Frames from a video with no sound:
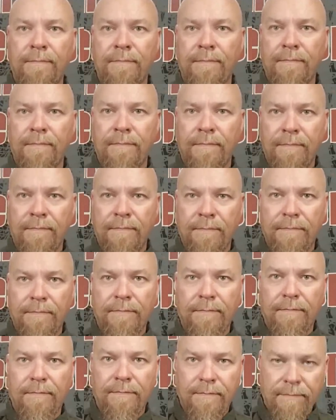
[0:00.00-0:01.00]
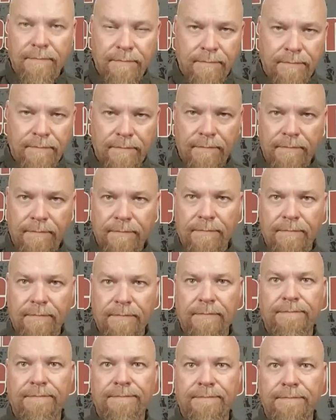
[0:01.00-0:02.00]

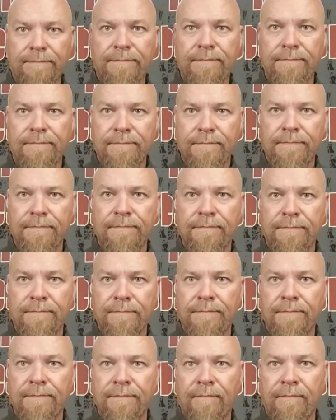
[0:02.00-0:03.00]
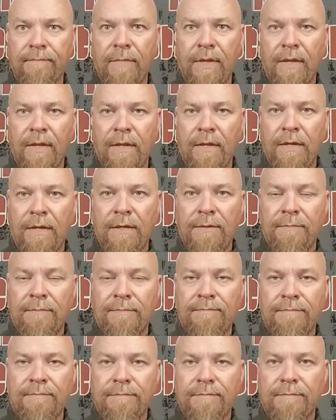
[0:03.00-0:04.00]

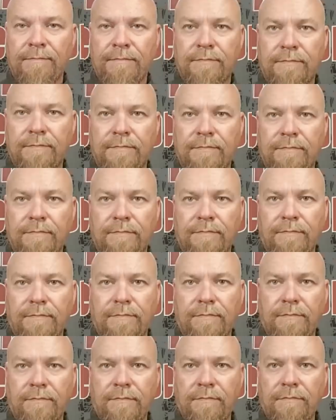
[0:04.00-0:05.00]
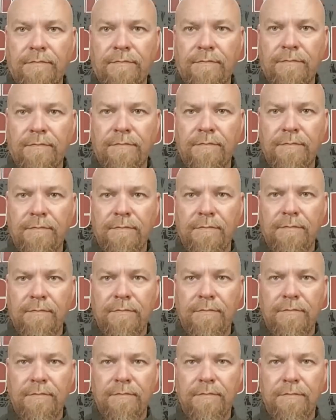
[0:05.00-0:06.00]

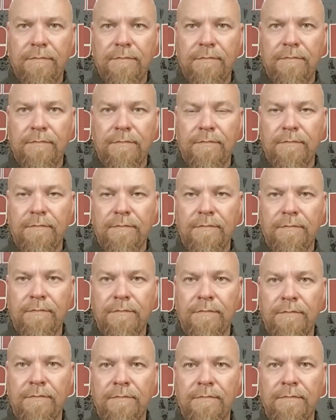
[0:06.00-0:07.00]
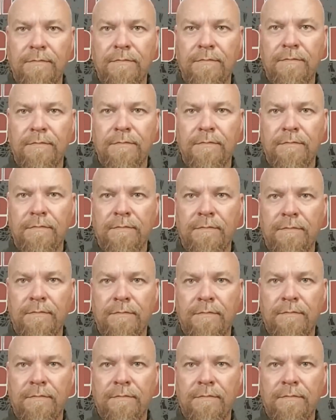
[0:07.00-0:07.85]
[no speech]